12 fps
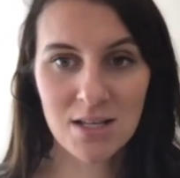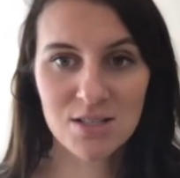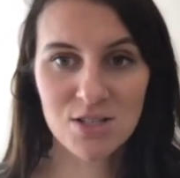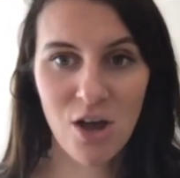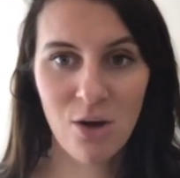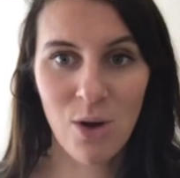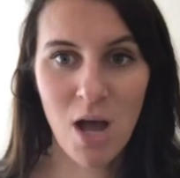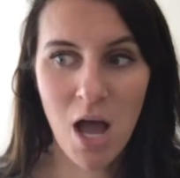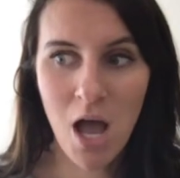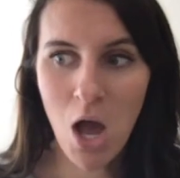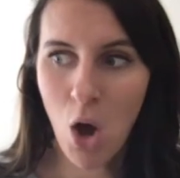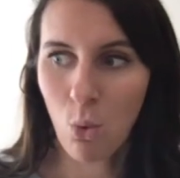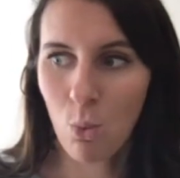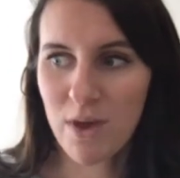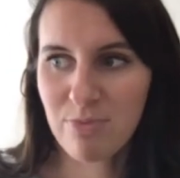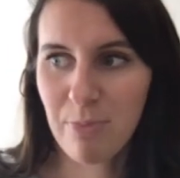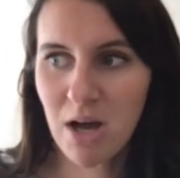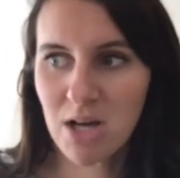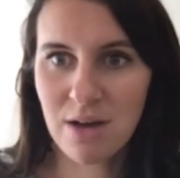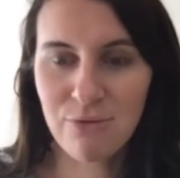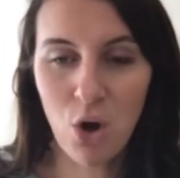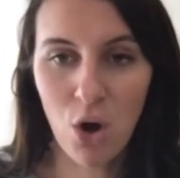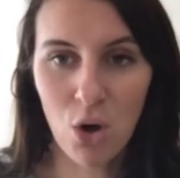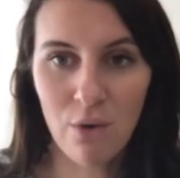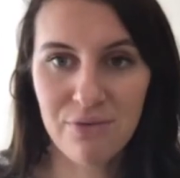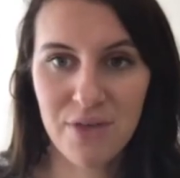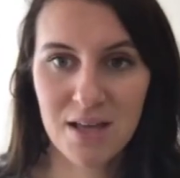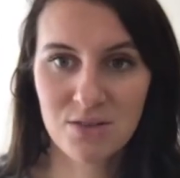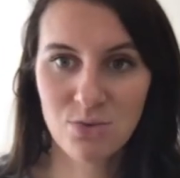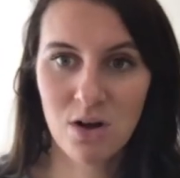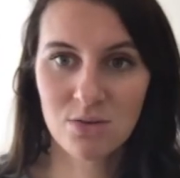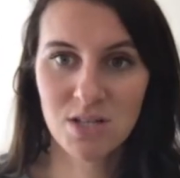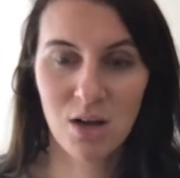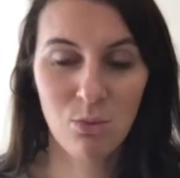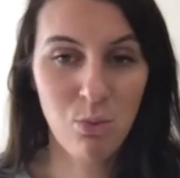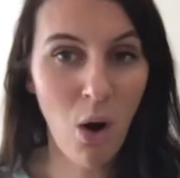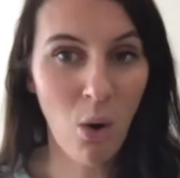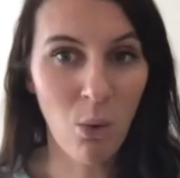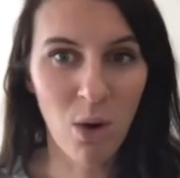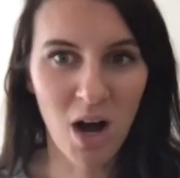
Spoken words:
So With Bud, I've got a lot of things where I was like, whoa,